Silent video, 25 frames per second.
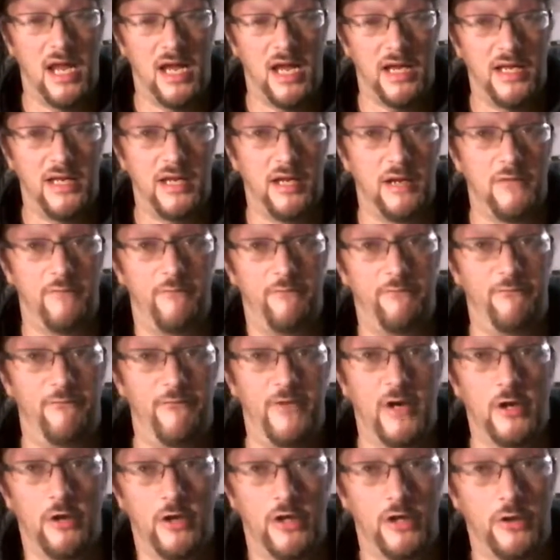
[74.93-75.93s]
I take
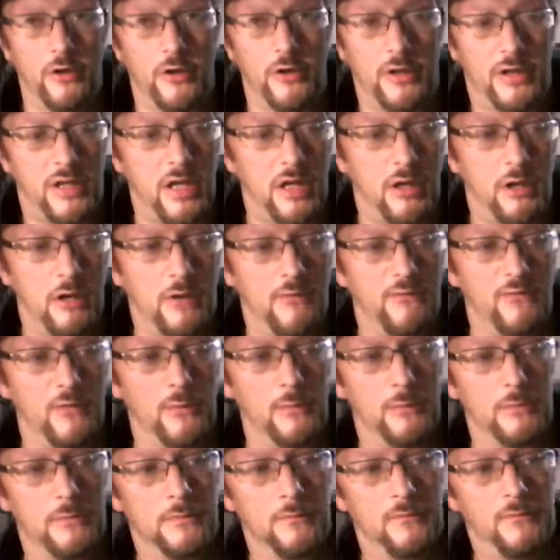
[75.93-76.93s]
very good care of
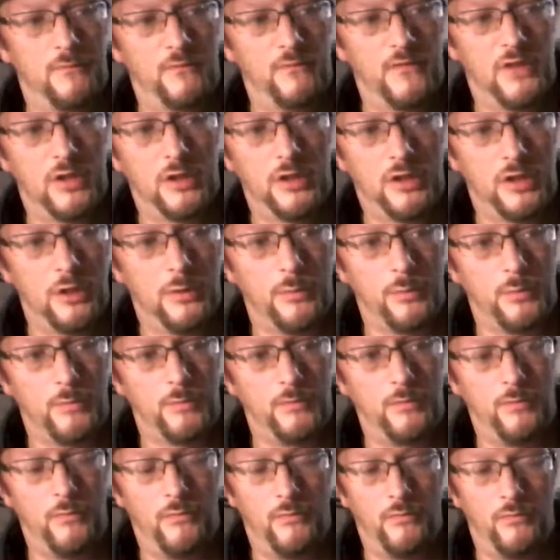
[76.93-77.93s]
them. Very good,
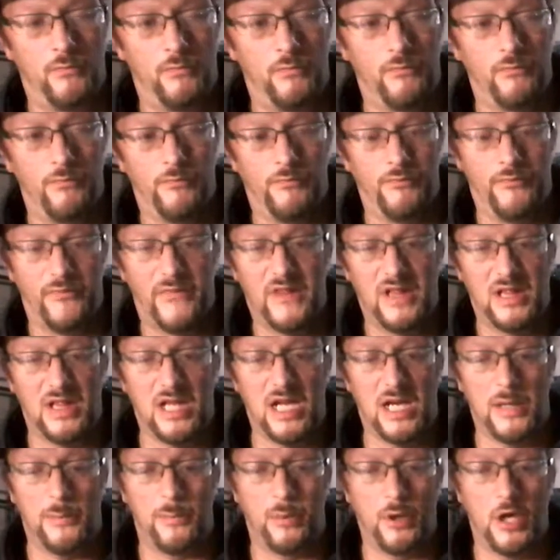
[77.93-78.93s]

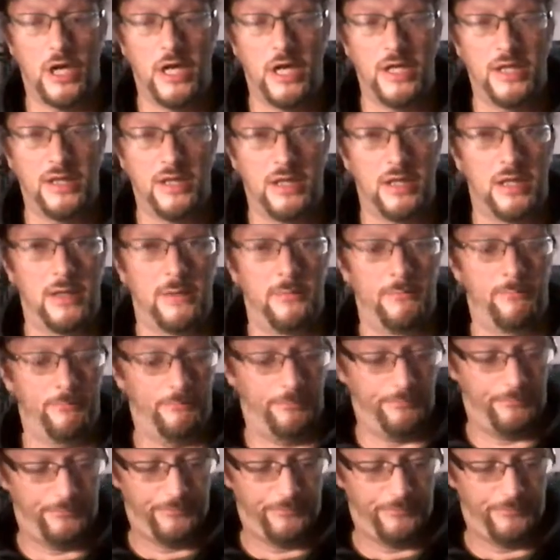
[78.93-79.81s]
a lot of pride in that.